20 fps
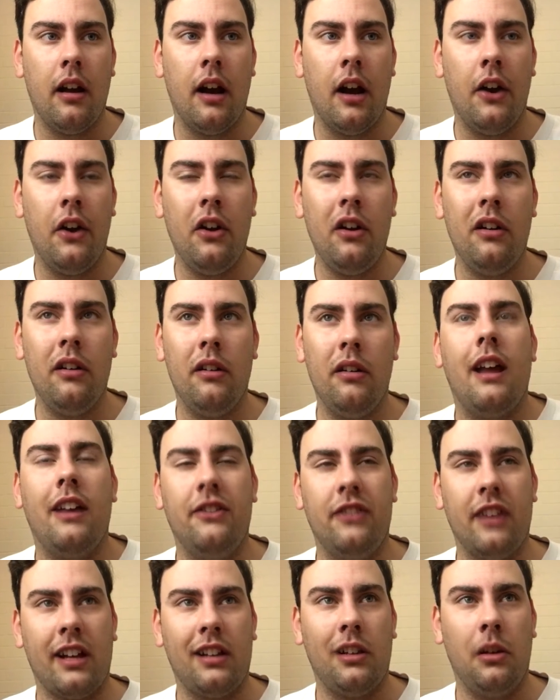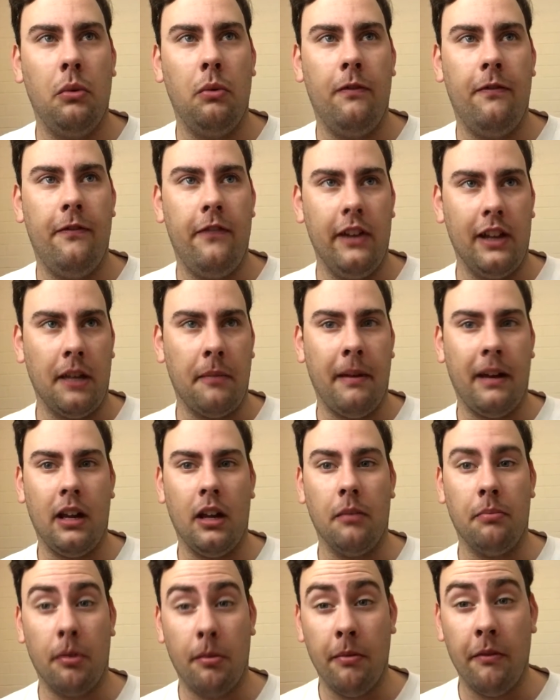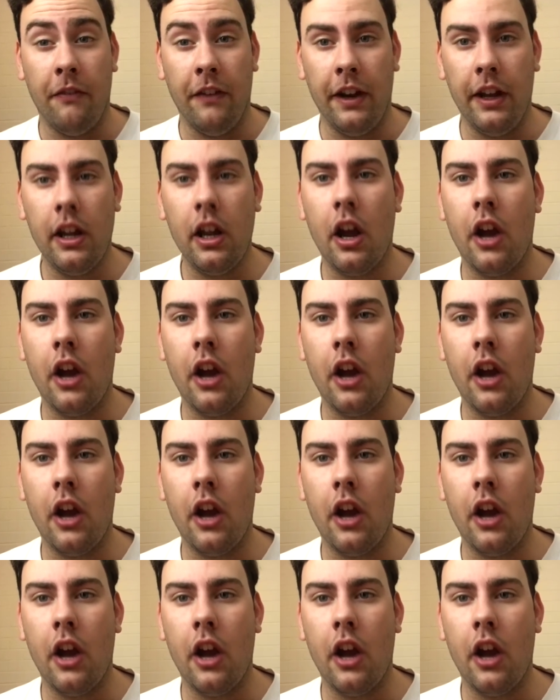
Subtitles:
I don't exactly feel like making a proper video.